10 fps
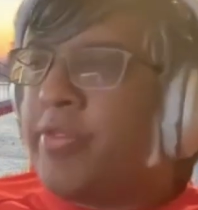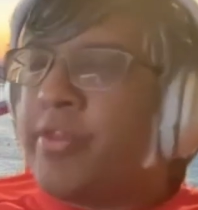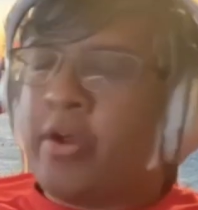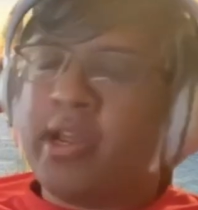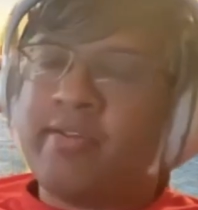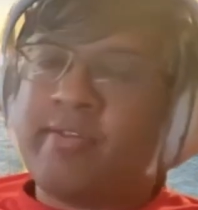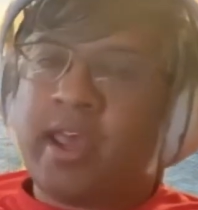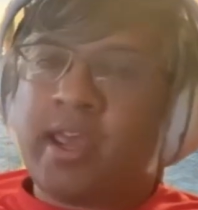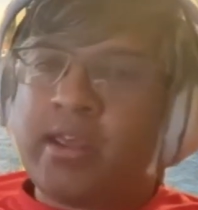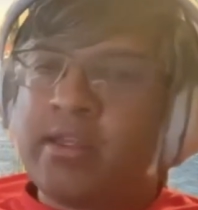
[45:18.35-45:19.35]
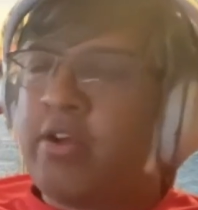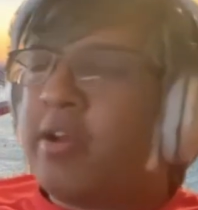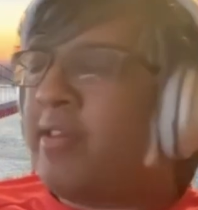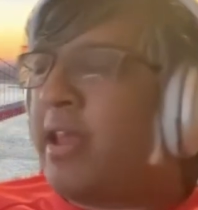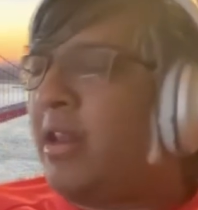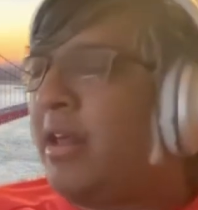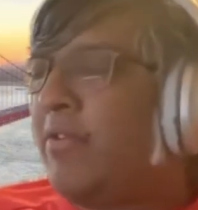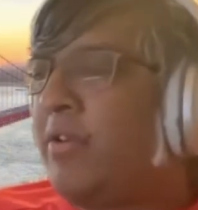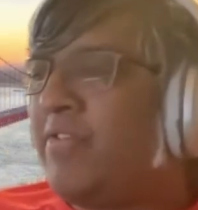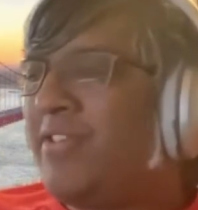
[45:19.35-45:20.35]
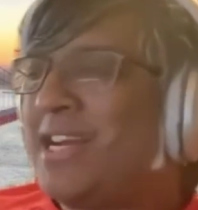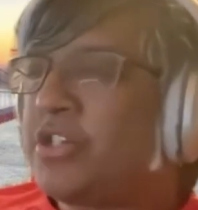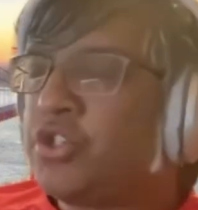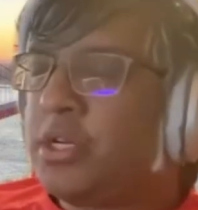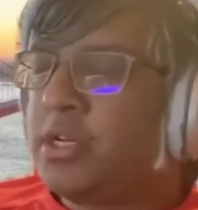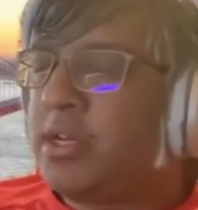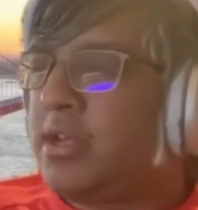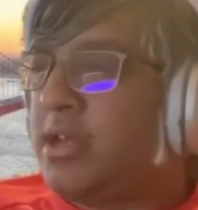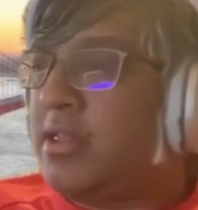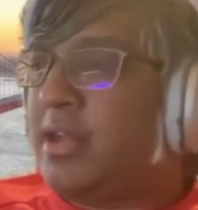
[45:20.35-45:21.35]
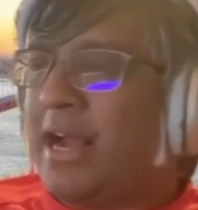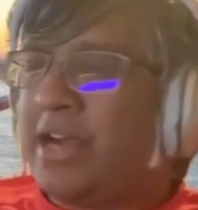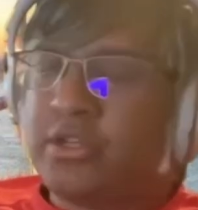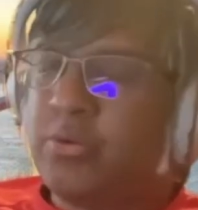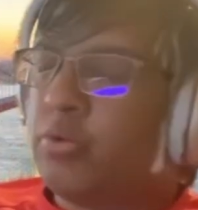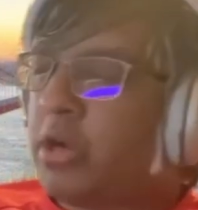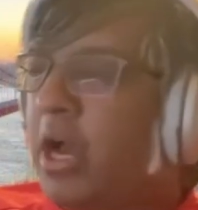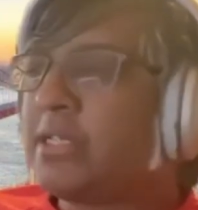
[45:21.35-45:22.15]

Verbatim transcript: There is a level of selection that actually we're